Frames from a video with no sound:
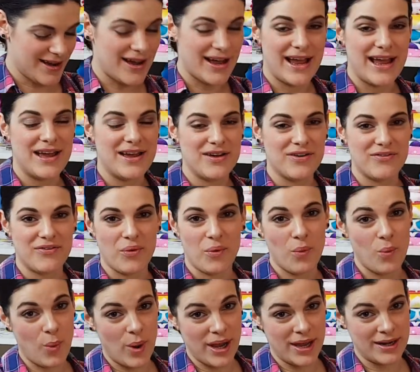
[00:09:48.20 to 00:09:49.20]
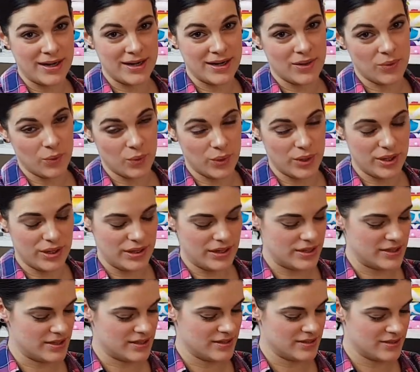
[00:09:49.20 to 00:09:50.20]
I have one
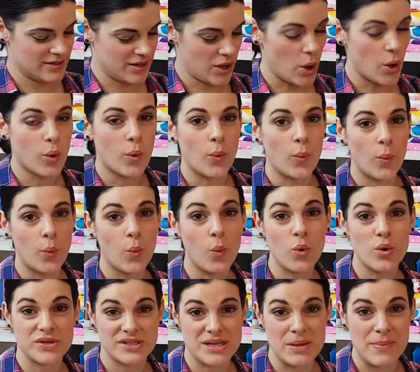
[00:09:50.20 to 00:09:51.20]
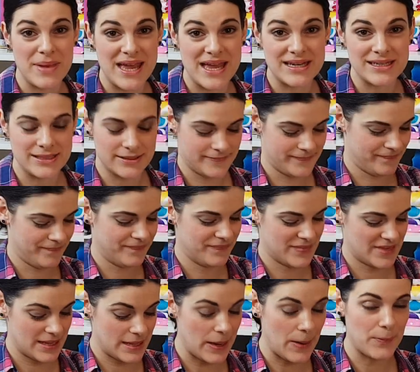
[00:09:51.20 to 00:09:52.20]
word: waterbed.
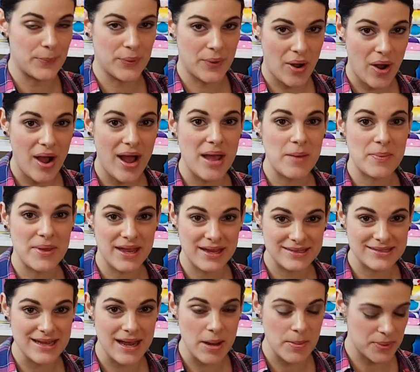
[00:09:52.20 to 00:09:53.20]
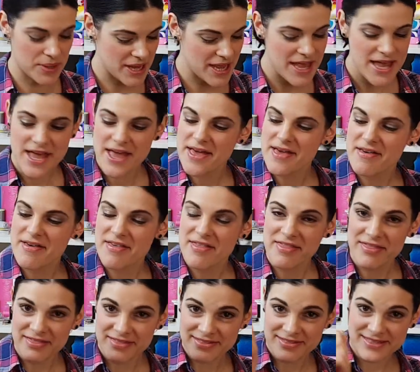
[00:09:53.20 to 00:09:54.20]
Yep, I picked up
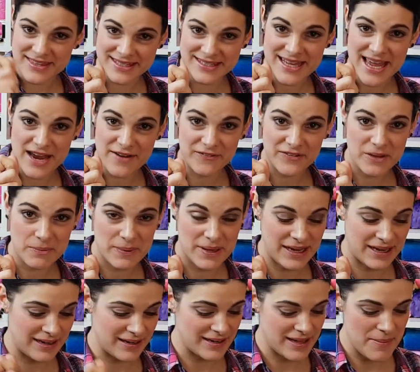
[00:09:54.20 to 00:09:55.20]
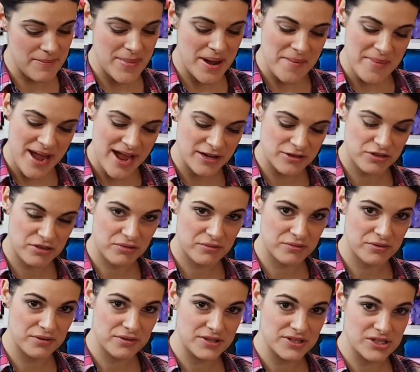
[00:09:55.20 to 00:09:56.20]
the safety pin that Mum had
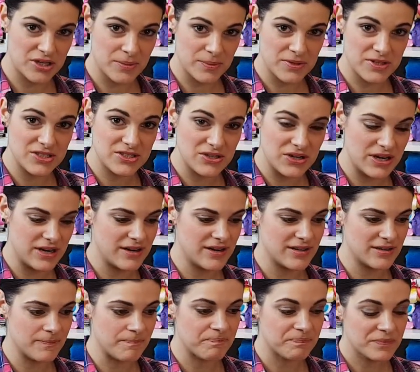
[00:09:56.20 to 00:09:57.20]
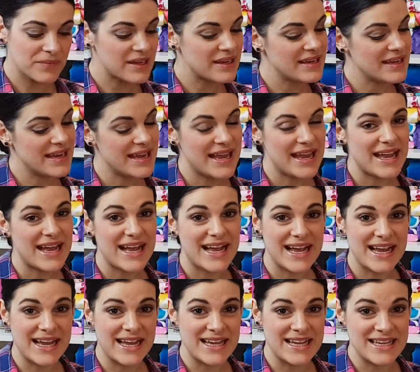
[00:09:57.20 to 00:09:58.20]
through the top of the doona,
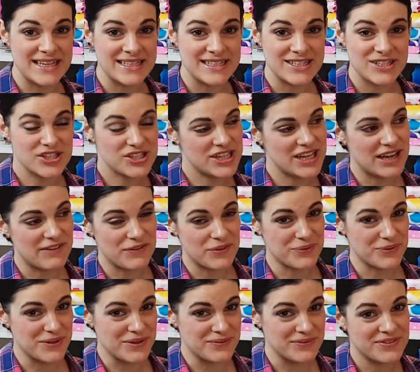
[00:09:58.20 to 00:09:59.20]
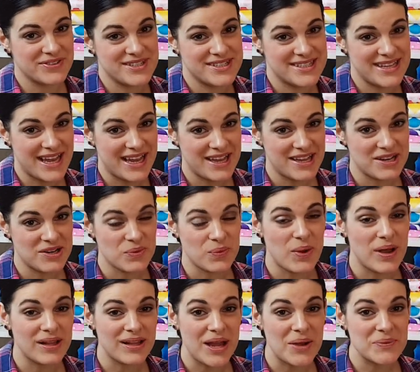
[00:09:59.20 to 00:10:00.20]
and she left the room for a second
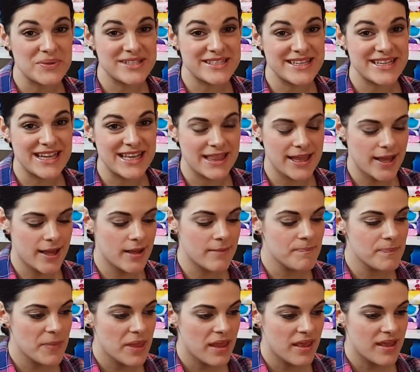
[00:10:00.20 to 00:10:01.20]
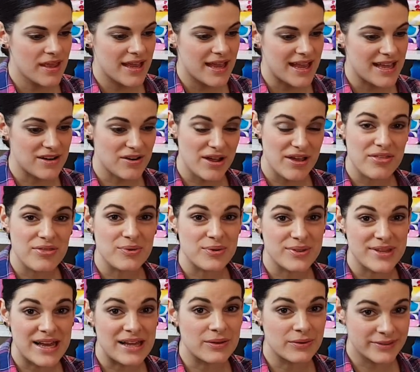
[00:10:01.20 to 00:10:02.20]
while I was sitting there, and I thought
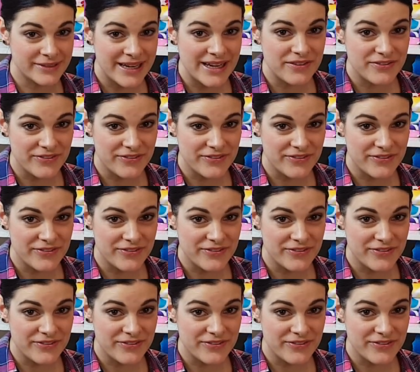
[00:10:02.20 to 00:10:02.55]
that looked like